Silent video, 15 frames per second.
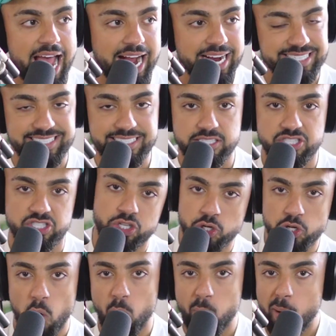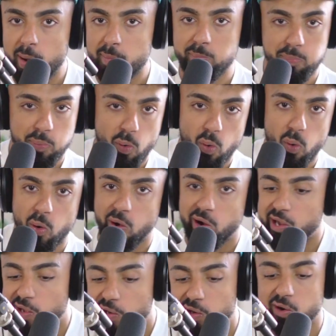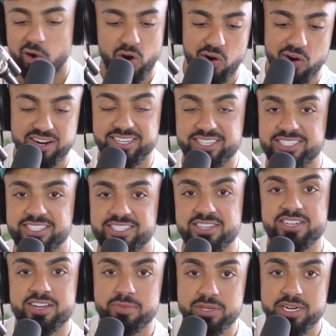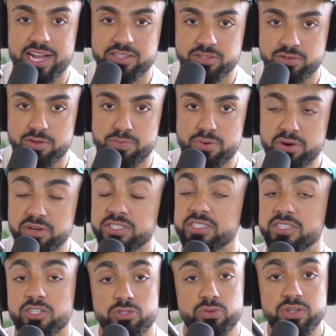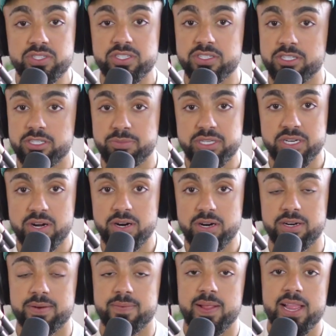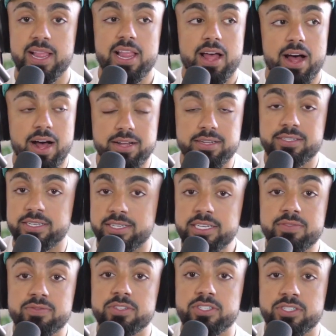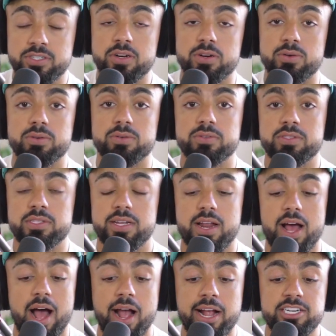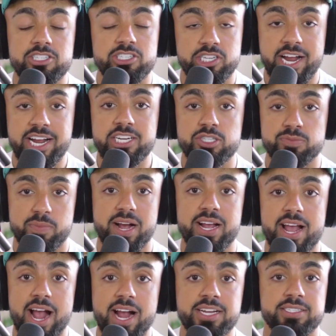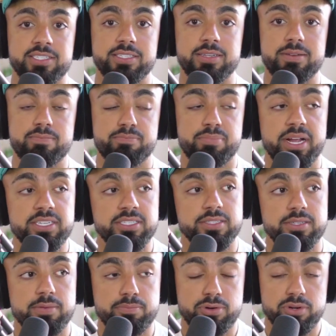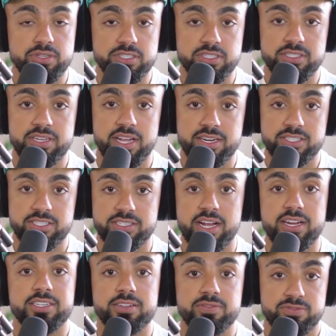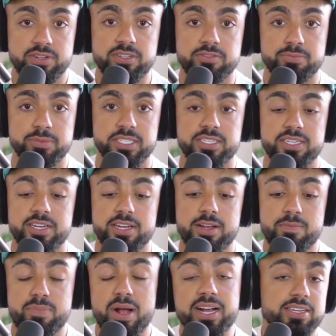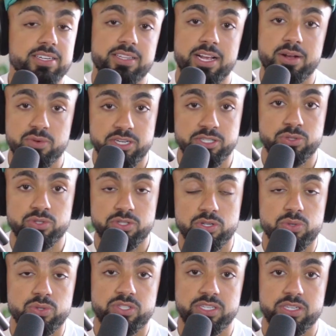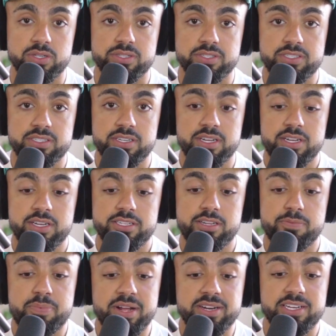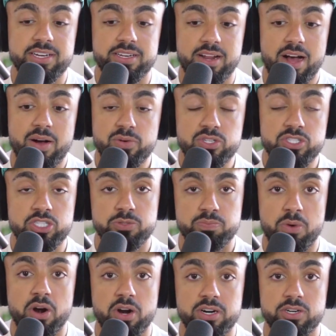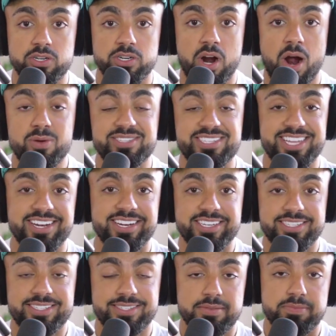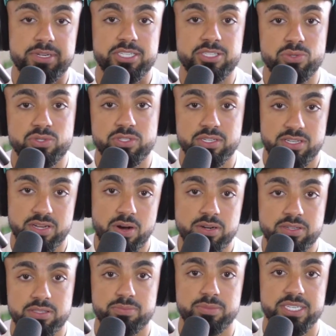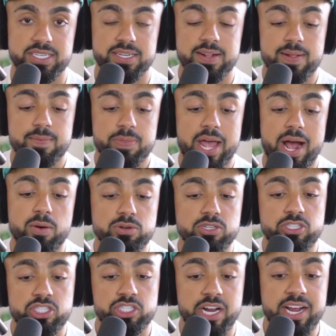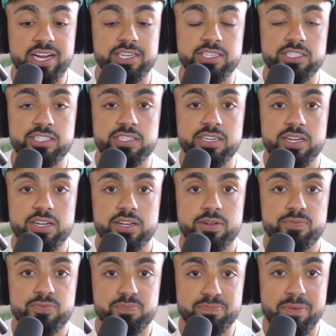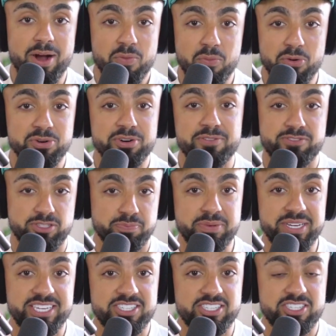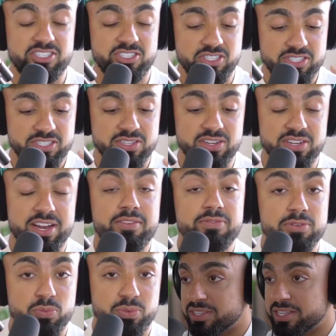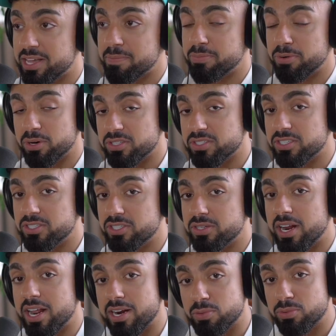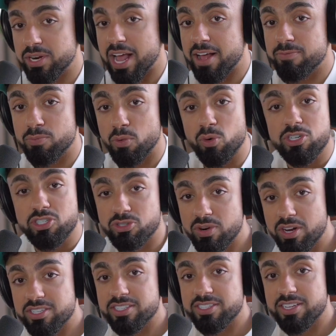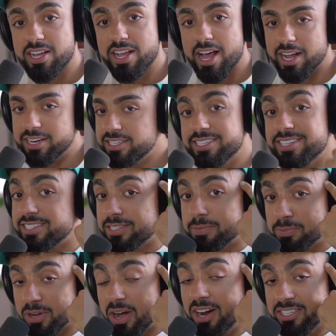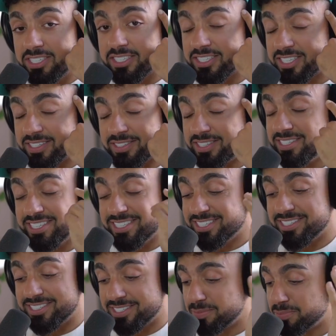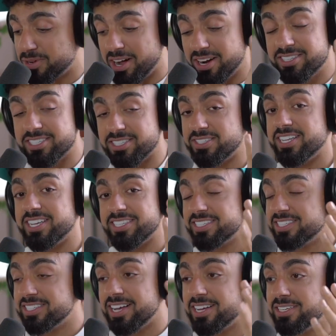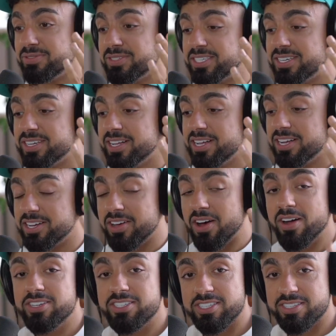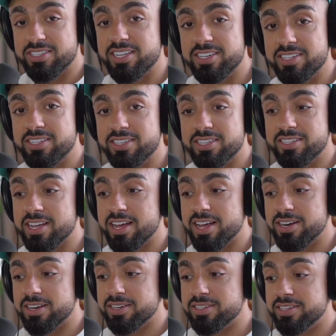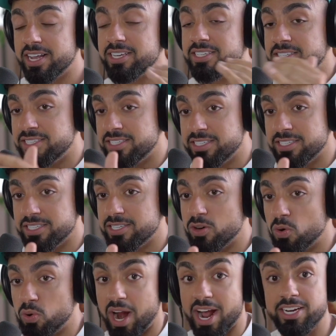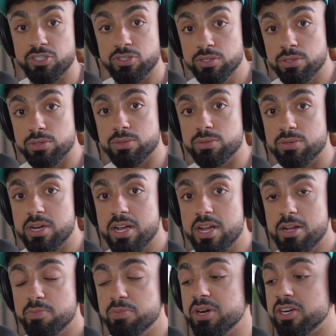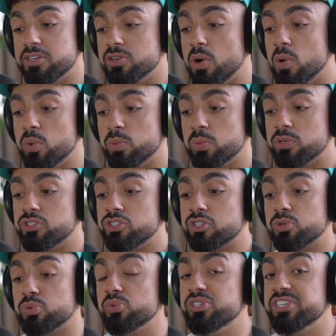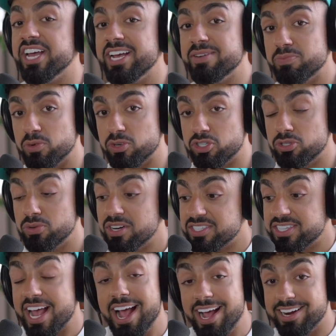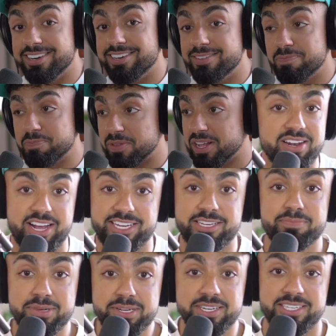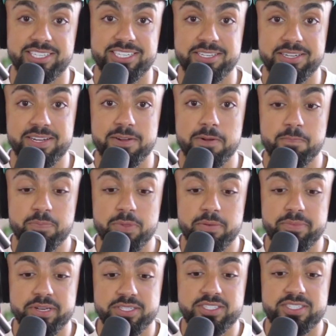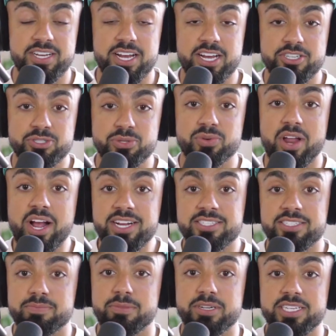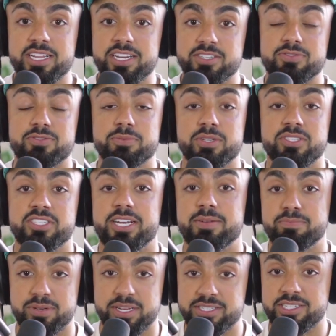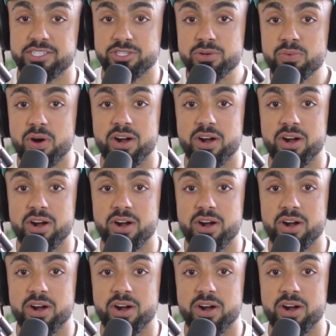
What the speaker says: accent, you know, my boy, you coming out to a person, the trust is going to be hard. Even so, that I change my accent based on the person that is standing in front of me. Back in the day when I used to do sales, depending on how smart and how delicate somebody used to talk to me, I would change my word of speech just to level that person so that I would have more trust. And this is subconscious. This is a subconscious thing. This is not even a conscious thing that they see or I do. But I know it will just create more trust and likability. Because you like somebody that is from the same place that you